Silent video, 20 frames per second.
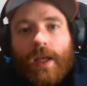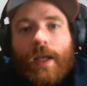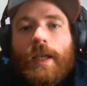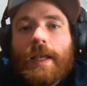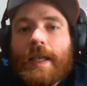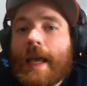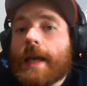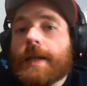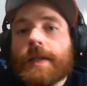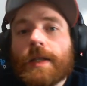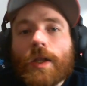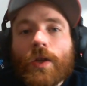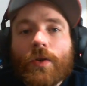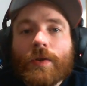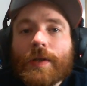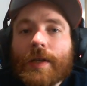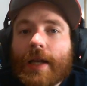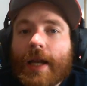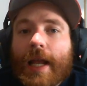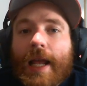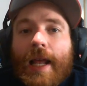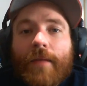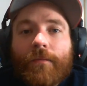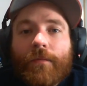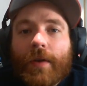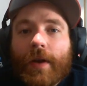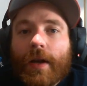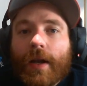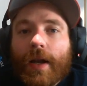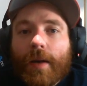Yes, there's an
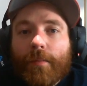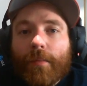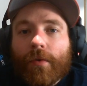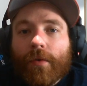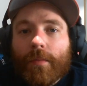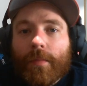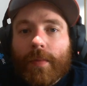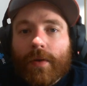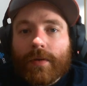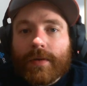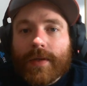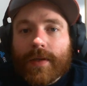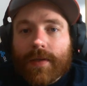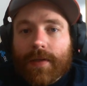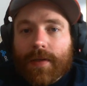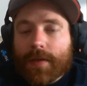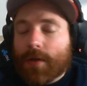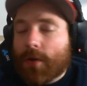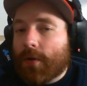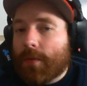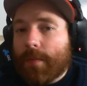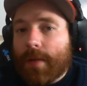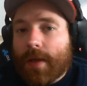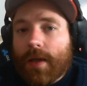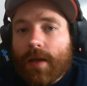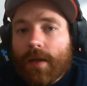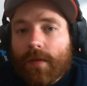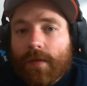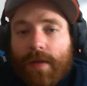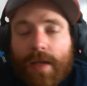infinite number of builds this could
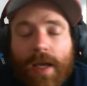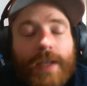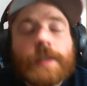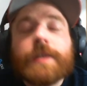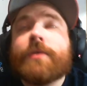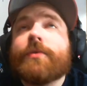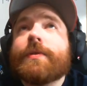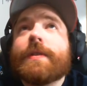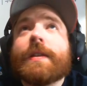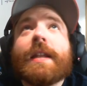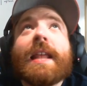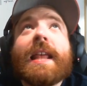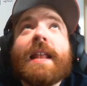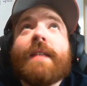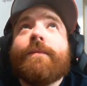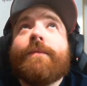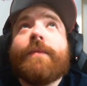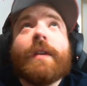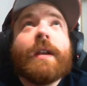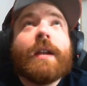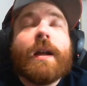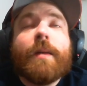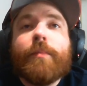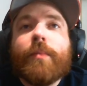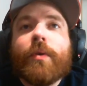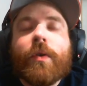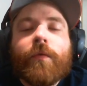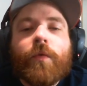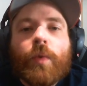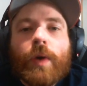be. Yes, there's an infinite
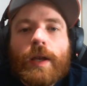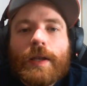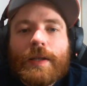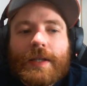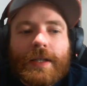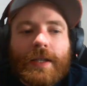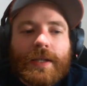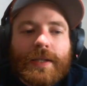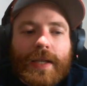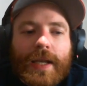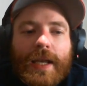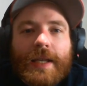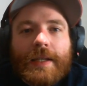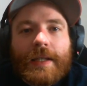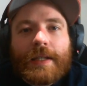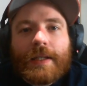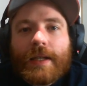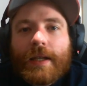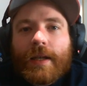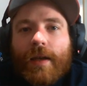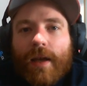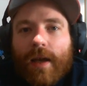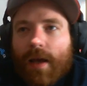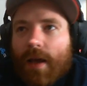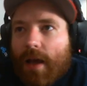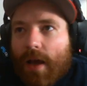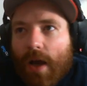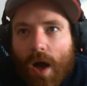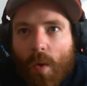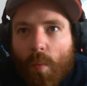number of ways that this isn't
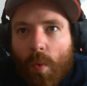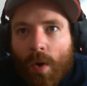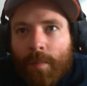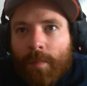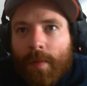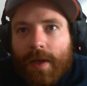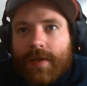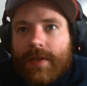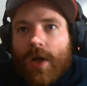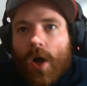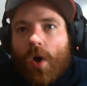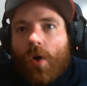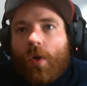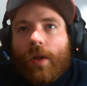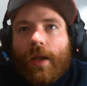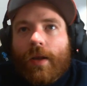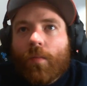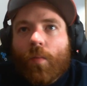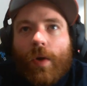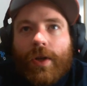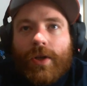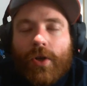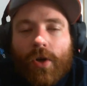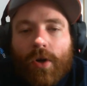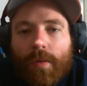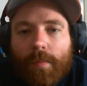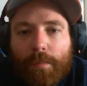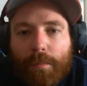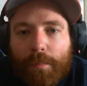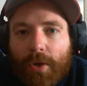a one base all in when
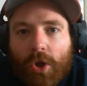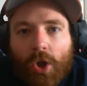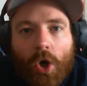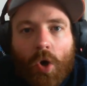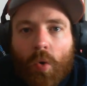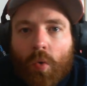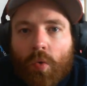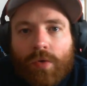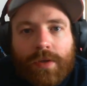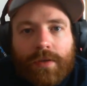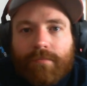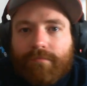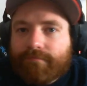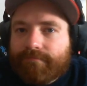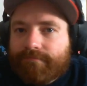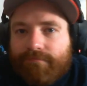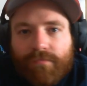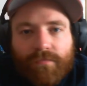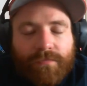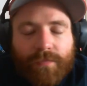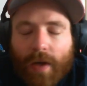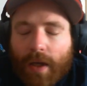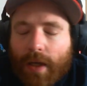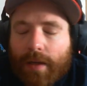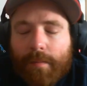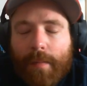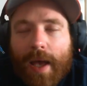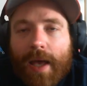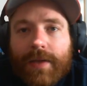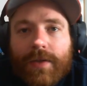you're below
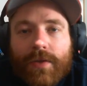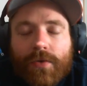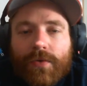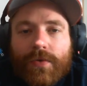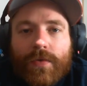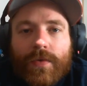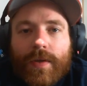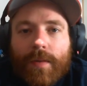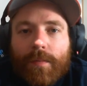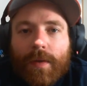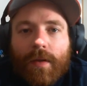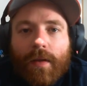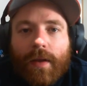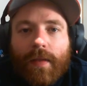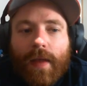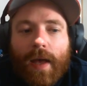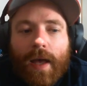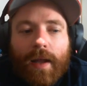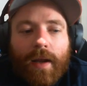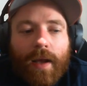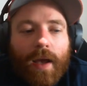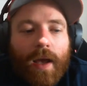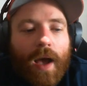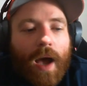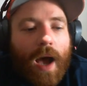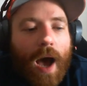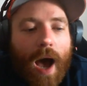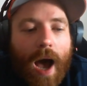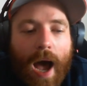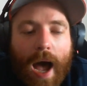fucking masters or something like that.
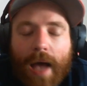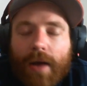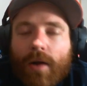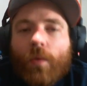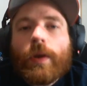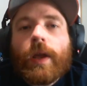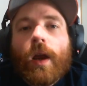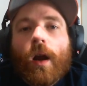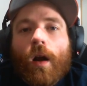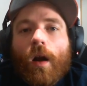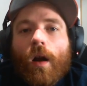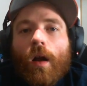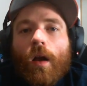I don't care.